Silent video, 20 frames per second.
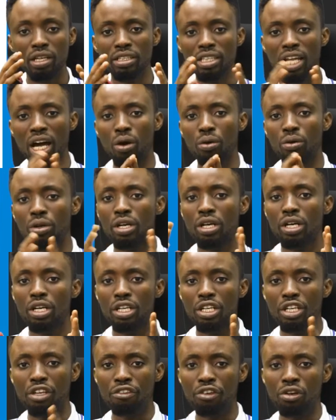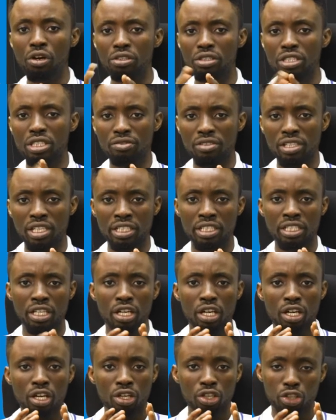Now, if you go to the village,
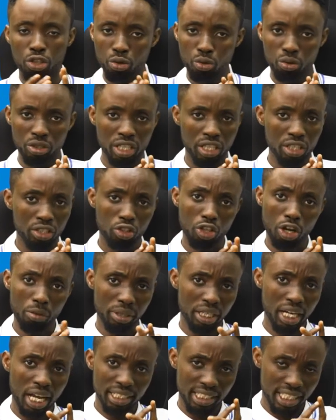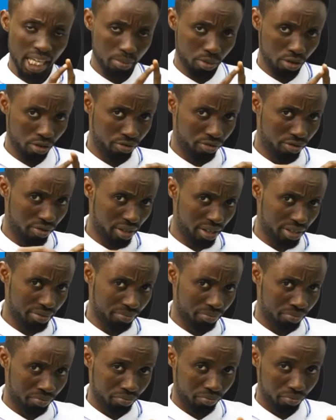the dominant type of
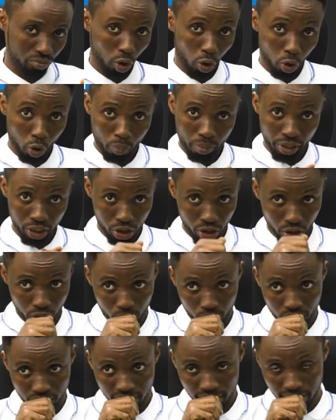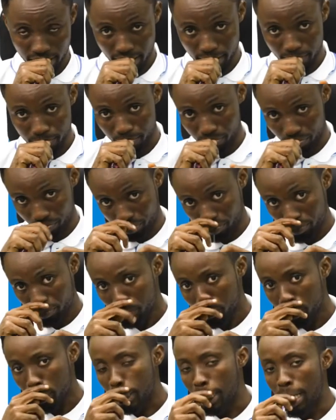occupation you will see there
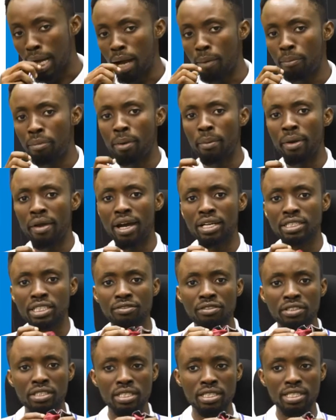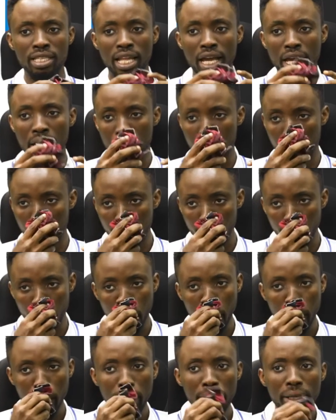are primary activities like
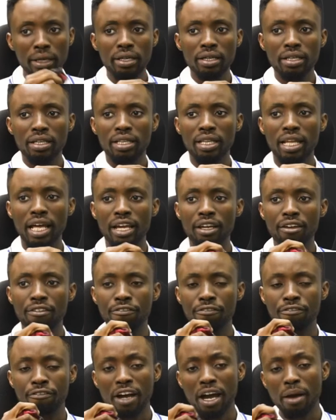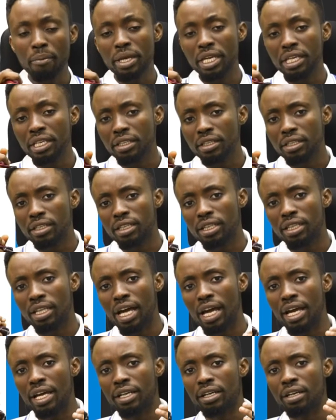farming,
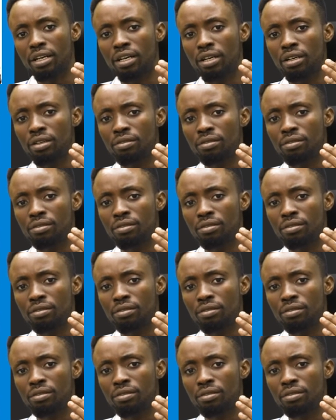like